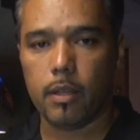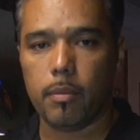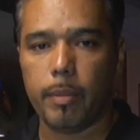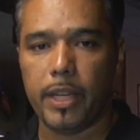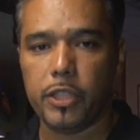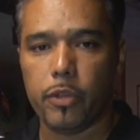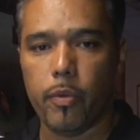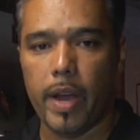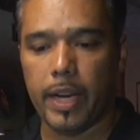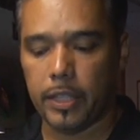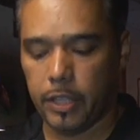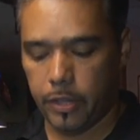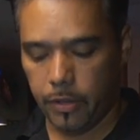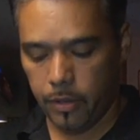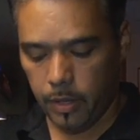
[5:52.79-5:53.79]
Magic
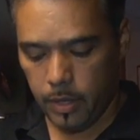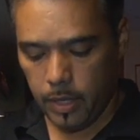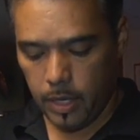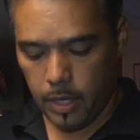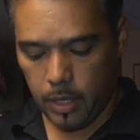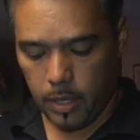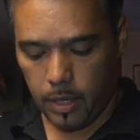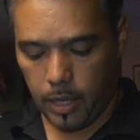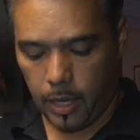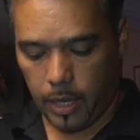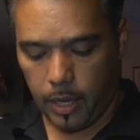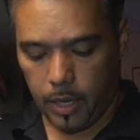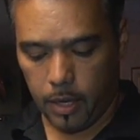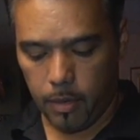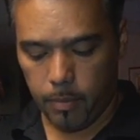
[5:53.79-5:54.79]
Racks here,
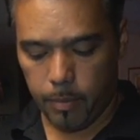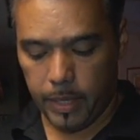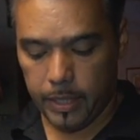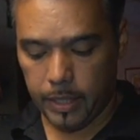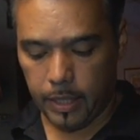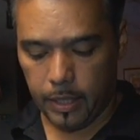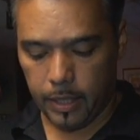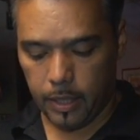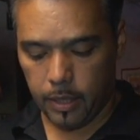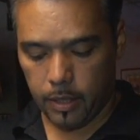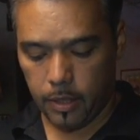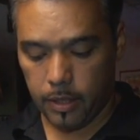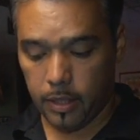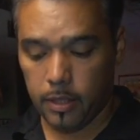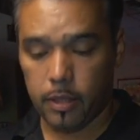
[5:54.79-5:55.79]
and basically
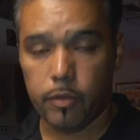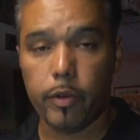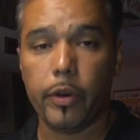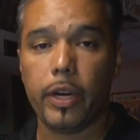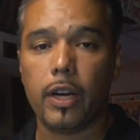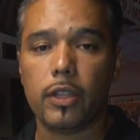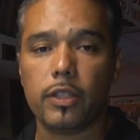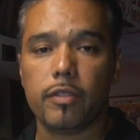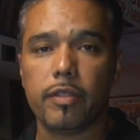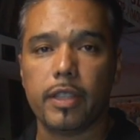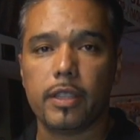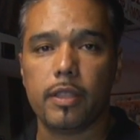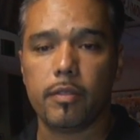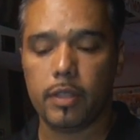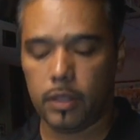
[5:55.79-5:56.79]
this is very cost
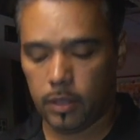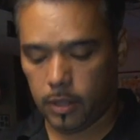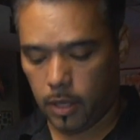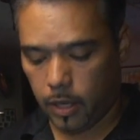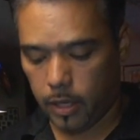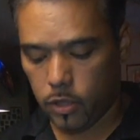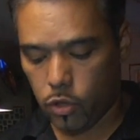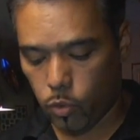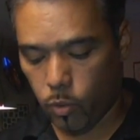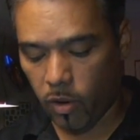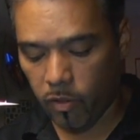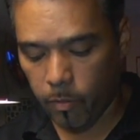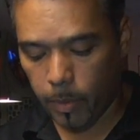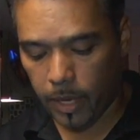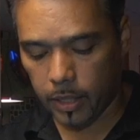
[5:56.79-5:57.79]
effective. It's
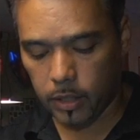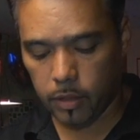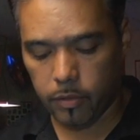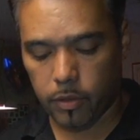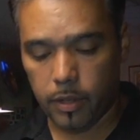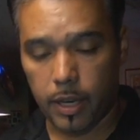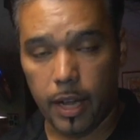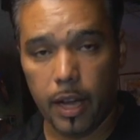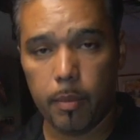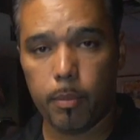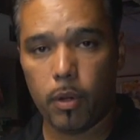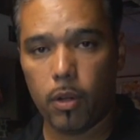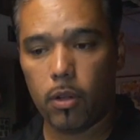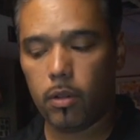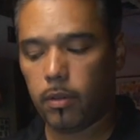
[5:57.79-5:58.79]
$12 for the
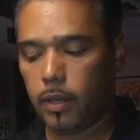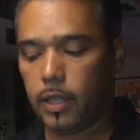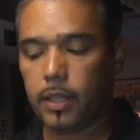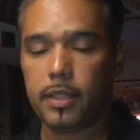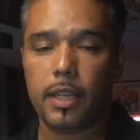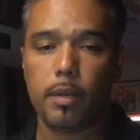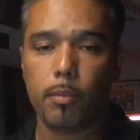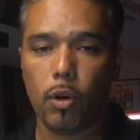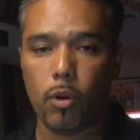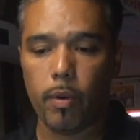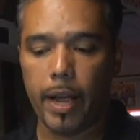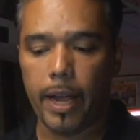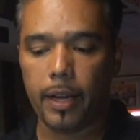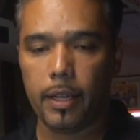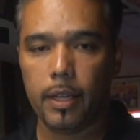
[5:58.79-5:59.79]
9-ball and the 10-ball
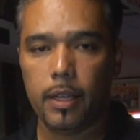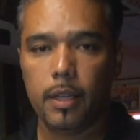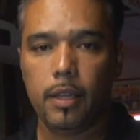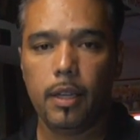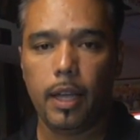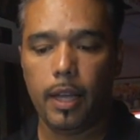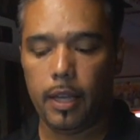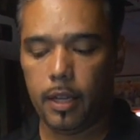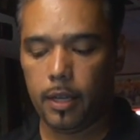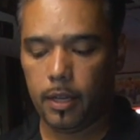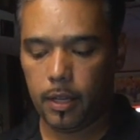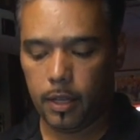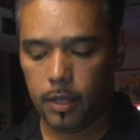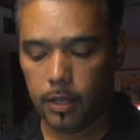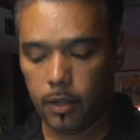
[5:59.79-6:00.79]
rack, and
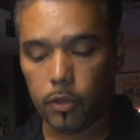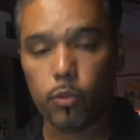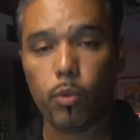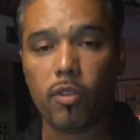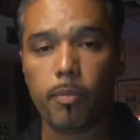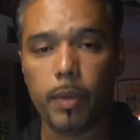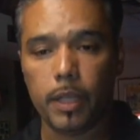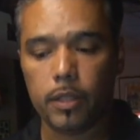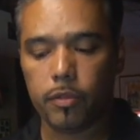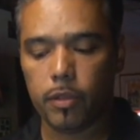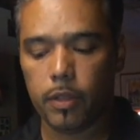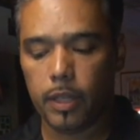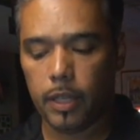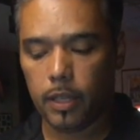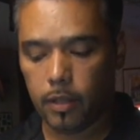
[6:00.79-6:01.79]
another $12
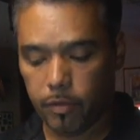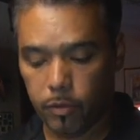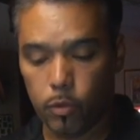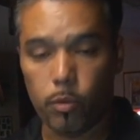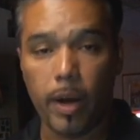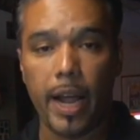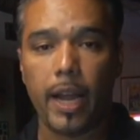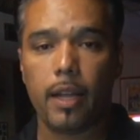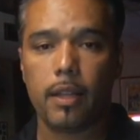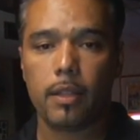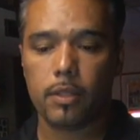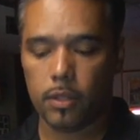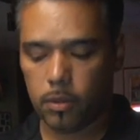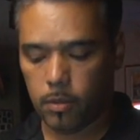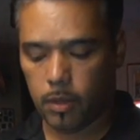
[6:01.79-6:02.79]
for the full rack.
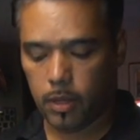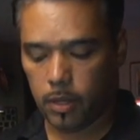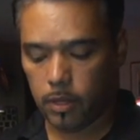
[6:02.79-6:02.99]
So